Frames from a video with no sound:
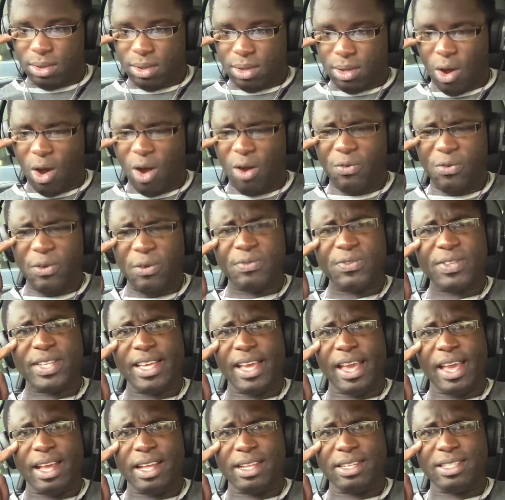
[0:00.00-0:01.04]
All
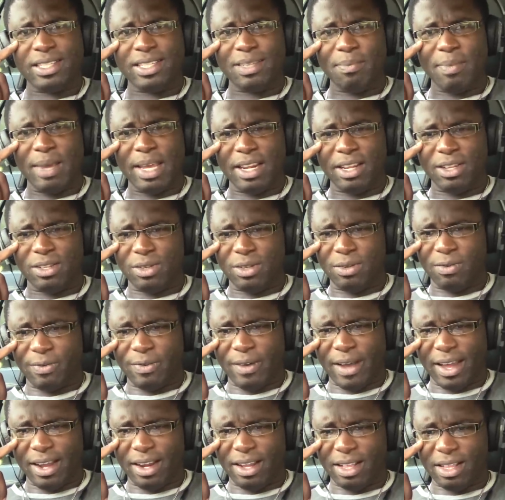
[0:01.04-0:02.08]
58 made it to the
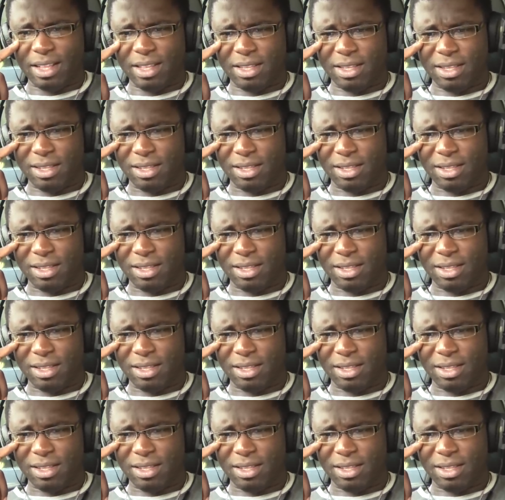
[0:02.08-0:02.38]
final.